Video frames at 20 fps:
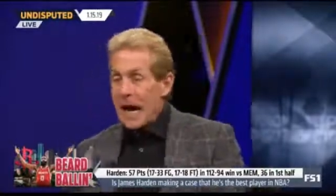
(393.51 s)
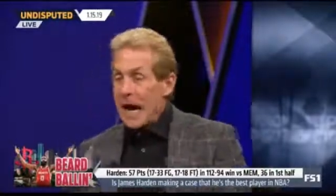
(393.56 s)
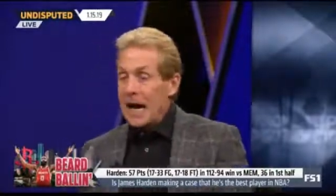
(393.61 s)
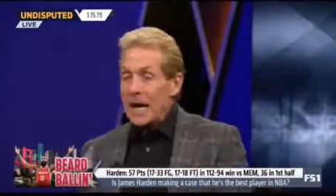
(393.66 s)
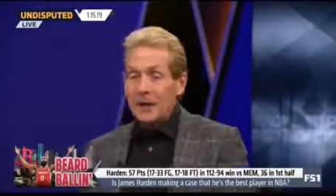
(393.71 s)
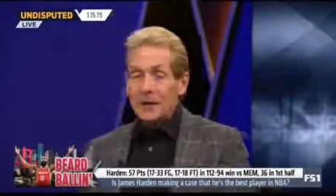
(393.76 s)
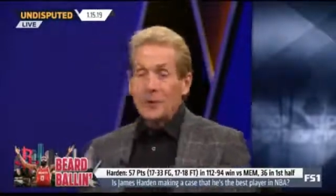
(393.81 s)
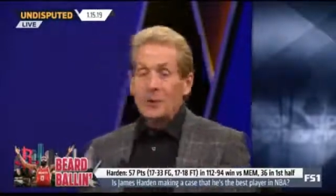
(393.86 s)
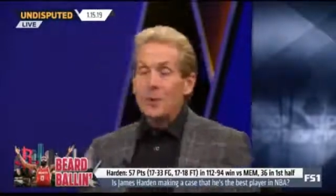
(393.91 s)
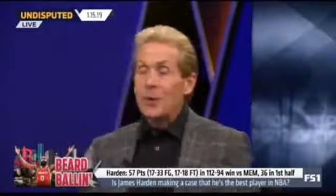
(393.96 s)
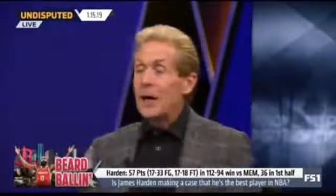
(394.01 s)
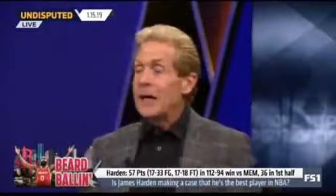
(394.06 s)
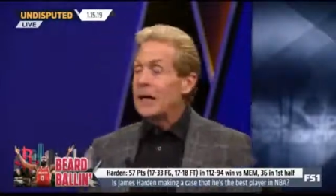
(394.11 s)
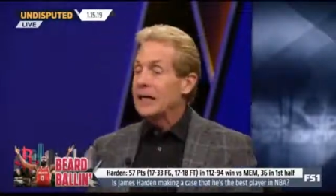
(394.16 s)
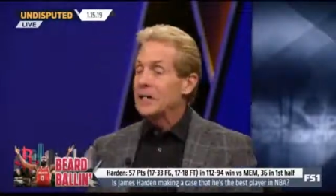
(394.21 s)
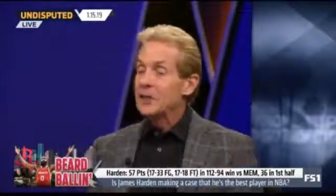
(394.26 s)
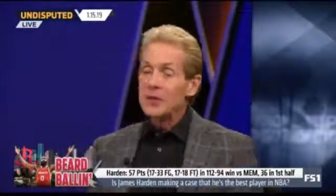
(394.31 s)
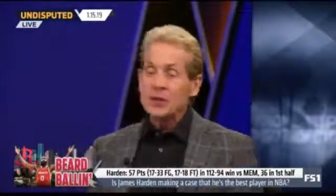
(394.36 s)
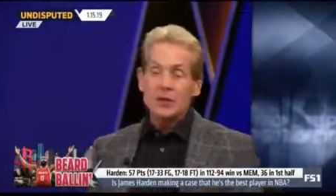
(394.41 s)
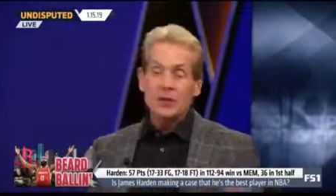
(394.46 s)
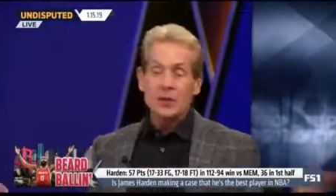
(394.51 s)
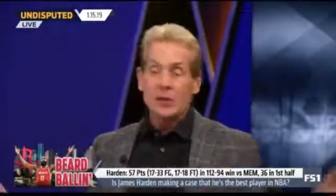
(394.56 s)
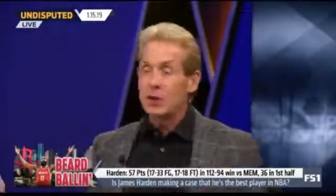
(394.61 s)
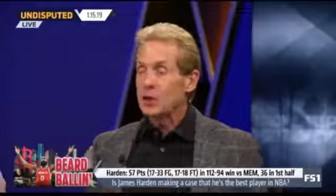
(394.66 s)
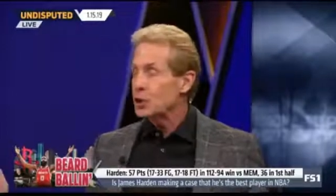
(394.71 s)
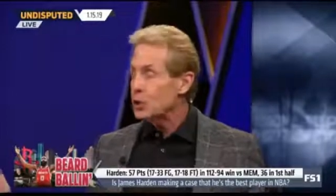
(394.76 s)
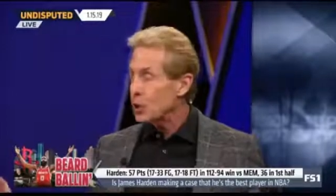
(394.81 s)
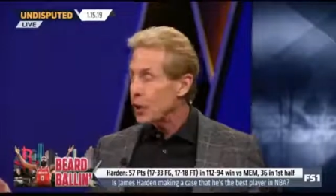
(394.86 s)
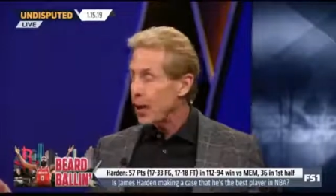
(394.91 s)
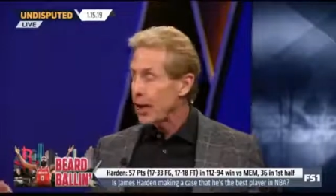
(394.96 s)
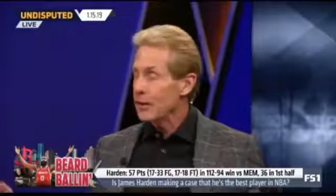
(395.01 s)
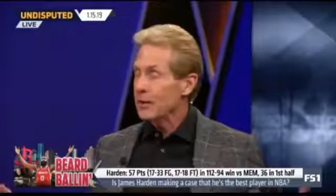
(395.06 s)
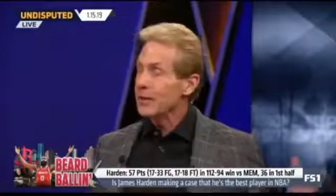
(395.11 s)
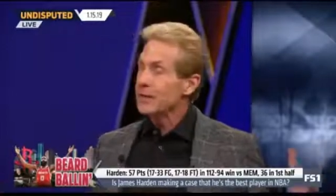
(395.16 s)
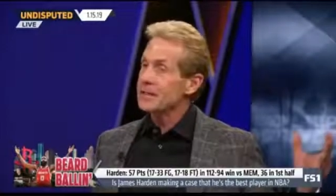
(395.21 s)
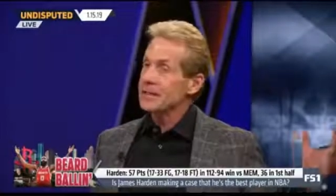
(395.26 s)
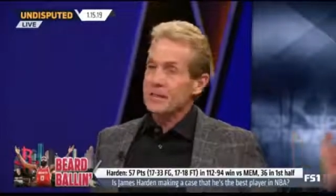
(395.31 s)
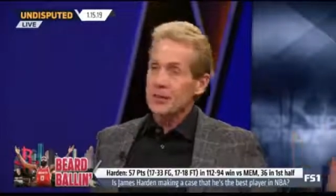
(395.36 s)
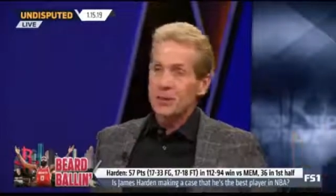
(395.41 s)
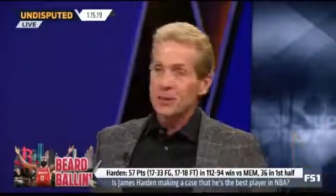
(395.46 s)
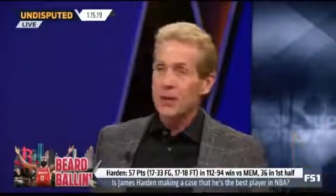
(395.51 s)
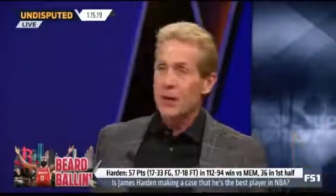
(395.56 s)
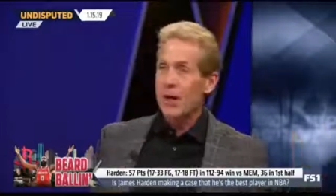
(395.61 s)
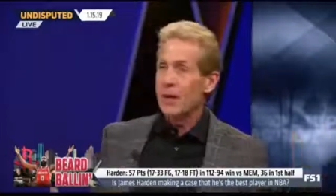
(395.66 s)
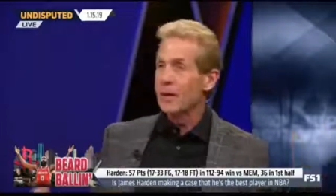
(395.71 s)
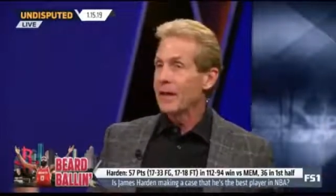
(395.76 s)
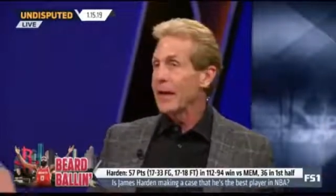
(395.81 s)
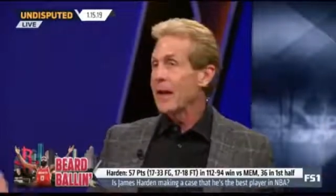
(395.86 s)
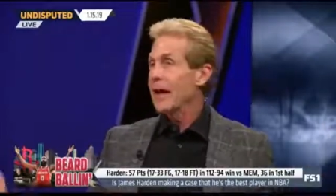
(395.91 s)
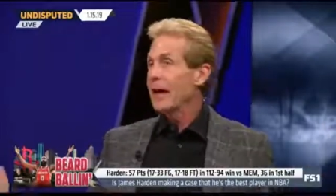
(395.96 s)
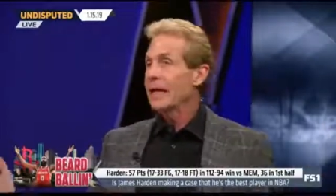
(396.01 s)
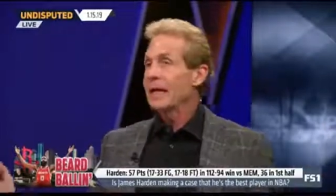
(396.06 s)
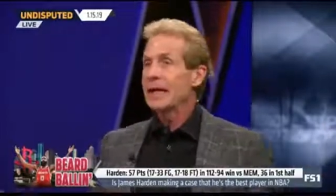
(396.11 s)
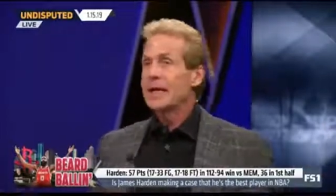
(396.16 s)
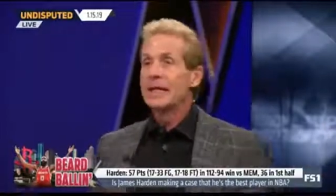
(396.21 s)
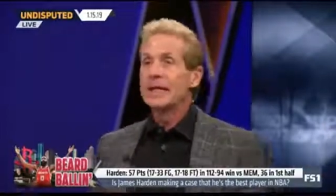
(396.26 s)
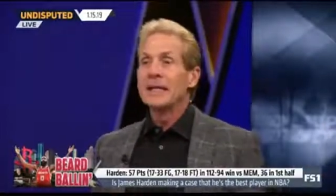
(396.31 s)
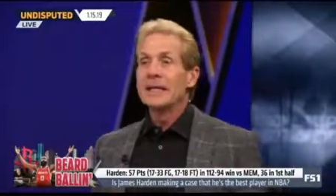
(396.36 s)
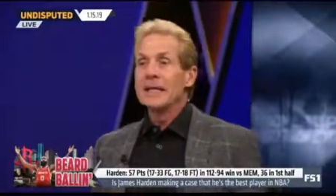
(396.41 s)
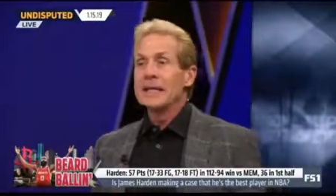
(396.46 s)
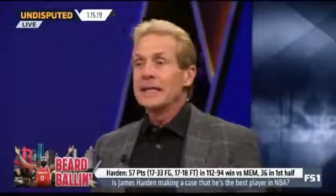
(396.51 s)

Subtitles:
I don't know why he's just going to try this and try that. And